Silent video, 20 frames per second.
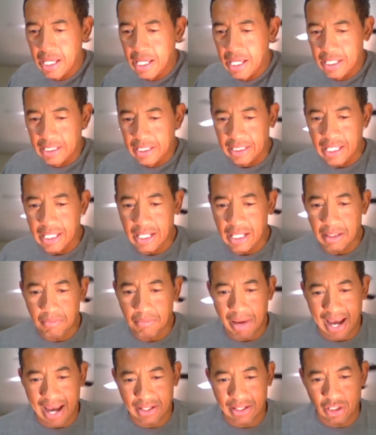getting
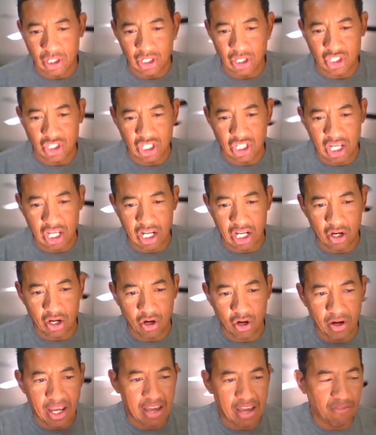back to the center
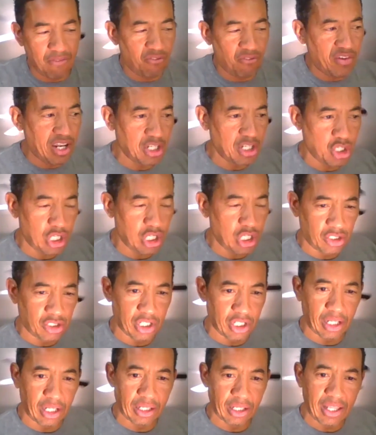and finishing to
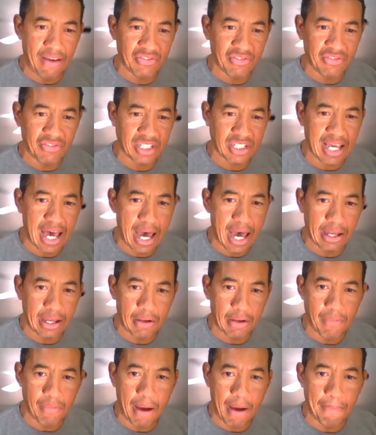the left side of
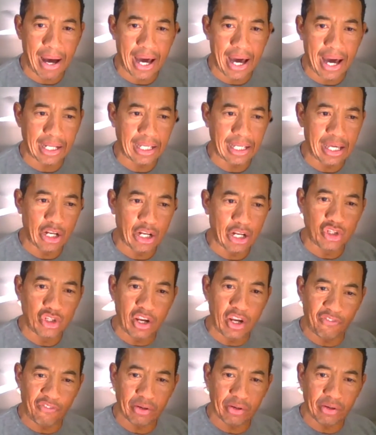my body in a
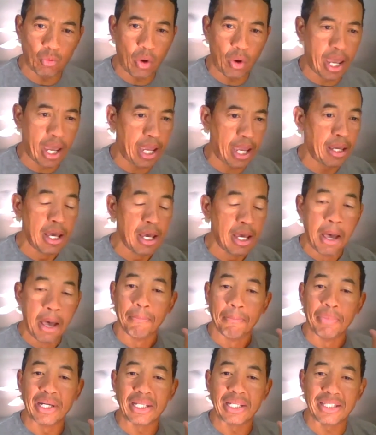different way,
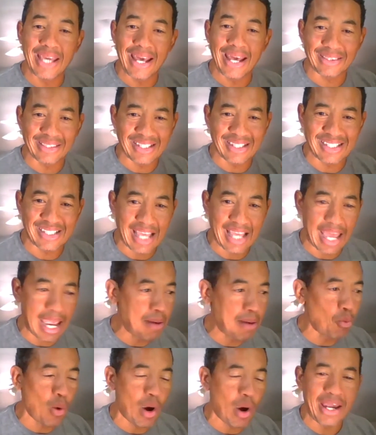but yet the same
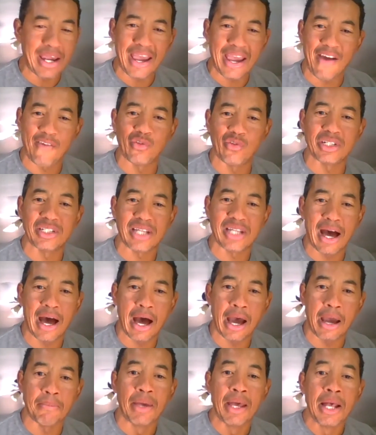way every
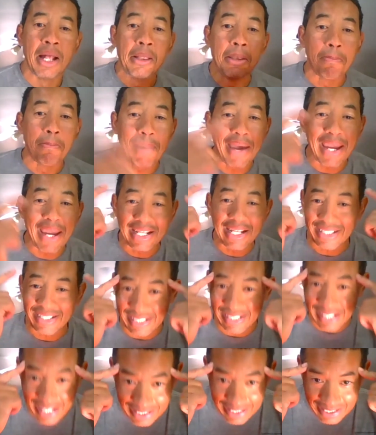time, made
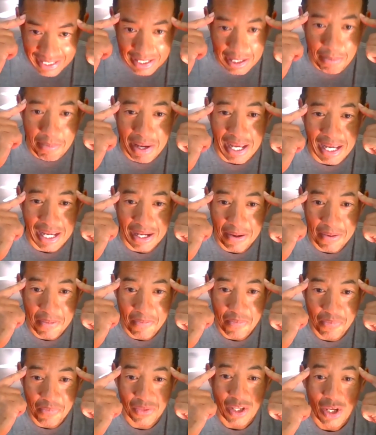sense to me.
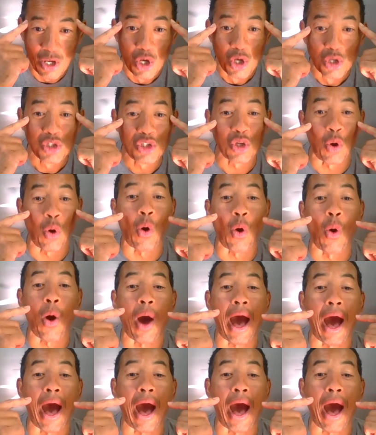So